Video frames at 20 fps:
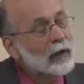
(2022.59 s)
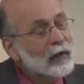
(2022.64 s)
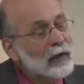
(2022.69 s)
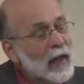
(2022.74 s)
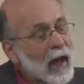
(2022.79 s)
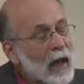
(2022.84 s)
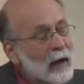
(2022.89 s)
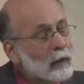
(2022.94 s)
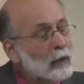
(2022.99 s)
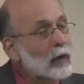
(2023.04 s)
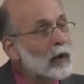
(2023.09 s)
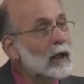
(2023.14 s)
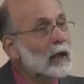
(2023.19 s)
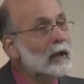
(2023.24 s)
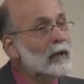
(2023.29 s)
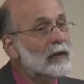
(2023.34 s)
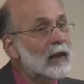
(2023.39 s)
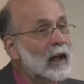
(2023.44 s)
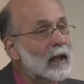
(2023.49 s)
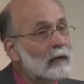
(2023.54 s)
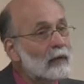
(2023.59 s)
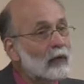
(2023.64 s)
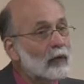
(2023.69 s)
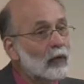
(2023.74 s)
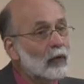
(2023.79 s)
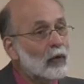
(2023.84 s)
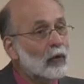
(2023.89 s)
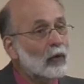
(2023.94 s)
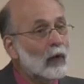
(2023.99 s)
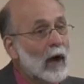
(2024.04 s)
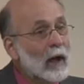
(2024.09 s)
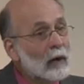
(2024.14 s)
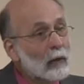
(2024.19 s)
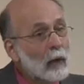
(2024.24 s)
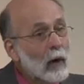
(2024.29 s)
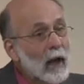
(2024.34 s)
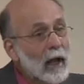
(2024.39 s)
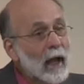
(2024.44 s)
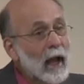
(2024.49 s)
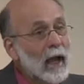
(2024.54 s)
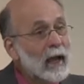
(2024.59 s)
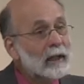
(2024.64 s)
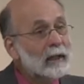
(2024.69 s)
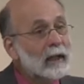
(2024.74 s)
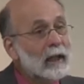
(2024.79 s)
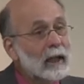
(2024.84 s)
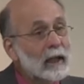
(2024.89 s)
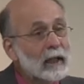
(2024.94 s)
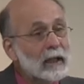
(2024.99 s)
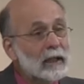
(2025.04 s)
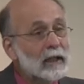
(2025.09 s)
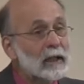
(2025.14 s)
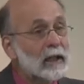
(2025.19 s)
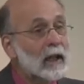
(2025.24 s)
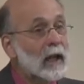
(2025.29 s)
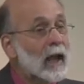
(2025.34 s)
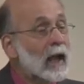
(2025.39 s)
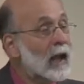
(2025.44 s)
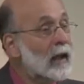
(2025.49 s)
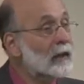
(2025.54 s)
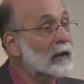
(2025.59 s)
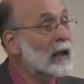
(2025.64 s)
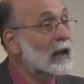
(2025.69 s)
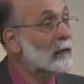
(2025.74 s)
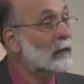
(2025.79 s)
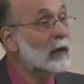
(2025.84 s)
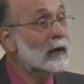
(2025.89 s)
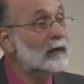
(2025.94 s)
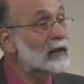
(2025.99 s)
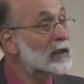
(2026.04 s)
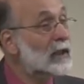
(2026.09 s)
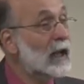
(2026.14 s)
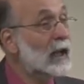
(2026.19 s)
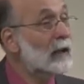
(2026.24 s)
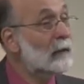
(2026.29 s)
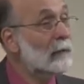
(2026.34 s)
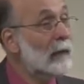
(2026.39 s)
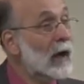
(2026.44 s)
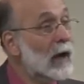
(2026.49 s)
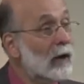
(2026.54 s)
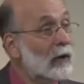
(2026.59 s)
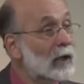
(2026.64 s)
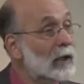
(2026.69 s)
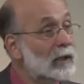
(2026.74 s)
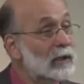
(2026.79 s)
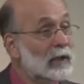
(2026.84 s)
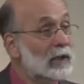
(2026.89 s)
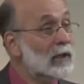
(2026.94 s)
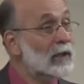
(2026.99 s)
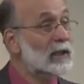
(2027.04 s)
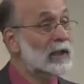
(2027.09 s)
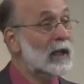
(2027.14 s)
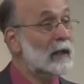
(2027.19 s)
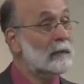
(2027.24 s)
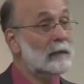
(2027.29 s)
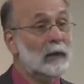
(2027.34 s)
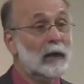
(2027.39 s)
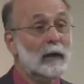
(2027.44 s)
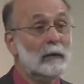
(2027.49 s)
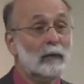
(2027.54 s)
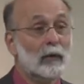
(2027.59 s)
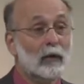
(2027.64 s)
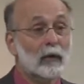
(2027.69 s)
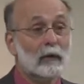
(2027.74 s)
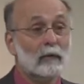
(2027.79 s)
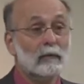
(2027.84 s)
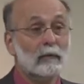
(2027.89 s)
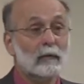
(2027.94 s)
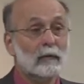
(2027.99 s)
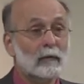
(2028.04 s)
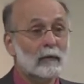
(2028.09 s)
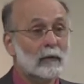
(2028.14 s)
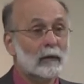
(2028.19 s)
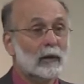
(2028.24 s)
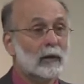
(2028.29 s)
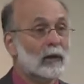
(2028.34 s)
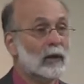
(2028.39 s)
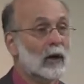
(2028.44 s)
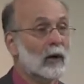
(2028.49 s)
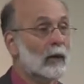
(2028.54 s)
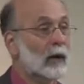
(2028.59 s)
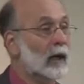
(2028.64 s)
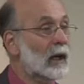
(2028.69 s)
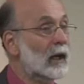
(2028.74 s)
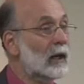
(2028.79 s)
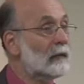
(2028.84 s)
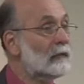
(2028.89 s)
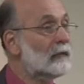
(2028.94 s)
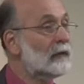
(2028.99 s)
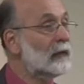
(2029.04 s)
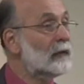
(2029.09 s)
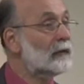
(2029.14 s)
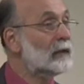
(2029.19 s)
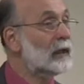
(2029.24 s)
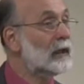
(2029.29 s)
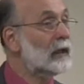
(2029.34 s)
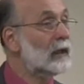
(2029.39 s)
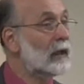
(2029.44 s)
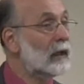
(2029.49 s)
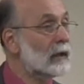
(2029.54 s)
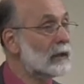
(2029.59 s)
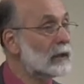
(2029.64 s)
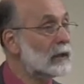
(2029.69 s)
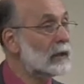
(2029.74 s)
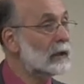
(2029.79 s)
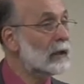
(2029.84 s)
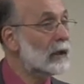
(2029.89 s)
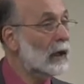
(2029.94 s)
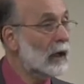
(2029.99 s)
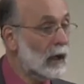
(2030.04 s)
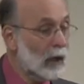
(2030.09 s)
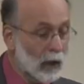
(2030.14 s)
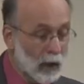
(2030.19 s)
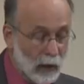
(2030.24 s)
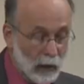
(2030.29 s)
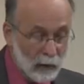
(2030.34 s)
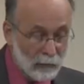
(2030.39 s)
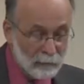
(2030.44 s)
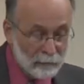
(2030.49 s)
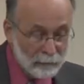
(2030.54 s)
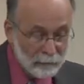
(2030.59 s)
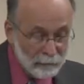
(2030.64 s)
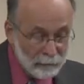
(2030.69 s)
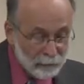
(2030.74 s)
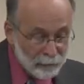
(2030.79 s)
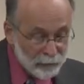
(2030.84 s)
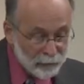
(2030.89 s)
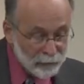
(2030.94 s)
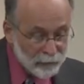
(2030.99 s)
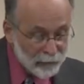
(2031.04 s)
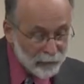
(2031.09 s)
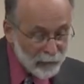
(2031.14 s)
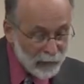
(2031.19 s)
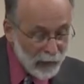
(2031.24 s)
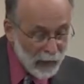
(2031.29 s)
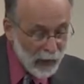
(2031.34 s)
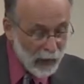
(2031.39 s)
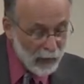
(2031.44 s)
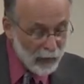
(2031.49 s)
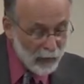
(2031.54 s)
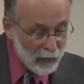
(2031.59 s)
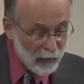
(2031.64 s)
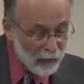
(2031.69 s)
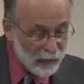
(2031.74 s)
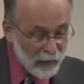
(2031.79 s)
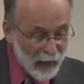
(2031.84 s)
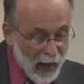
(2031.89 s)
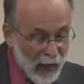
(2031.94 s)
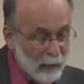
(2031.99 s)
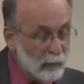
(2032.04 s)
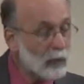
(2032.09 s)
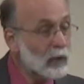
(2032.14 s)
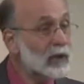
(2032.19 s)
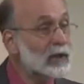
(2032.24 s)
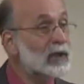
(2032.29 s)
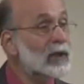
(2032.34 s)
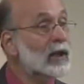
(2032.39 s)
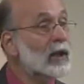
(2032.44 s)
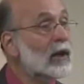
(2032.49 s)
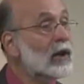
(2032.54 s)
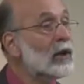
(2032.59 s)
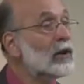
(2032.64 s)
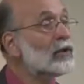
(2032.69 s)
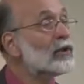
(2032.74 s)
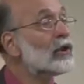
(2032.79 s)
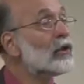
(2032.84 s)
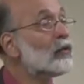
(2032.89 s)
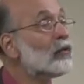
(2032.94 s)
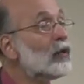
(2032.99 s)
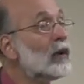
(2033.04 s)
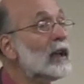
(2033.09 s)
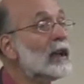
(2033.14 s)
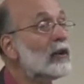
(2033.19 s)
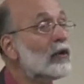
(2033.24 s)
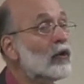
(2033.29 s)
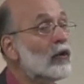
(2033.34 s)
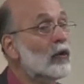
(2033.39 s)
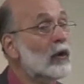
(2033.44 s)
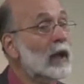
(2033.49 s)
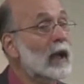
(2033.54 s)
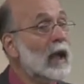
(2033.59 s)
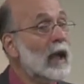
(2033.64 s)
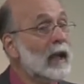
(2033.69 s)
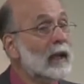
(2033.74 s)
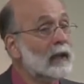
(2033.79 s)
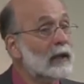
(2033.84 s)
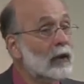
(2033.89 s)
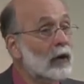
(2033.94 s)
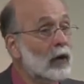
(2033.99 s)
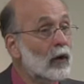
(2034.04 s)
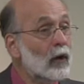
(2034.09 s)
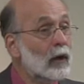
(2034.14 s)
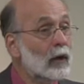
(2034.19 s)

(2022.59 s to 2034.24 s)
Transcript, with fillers: that we then right away had kids and that we've stayed married to the same people going on 50 years. Uh, that was to recreate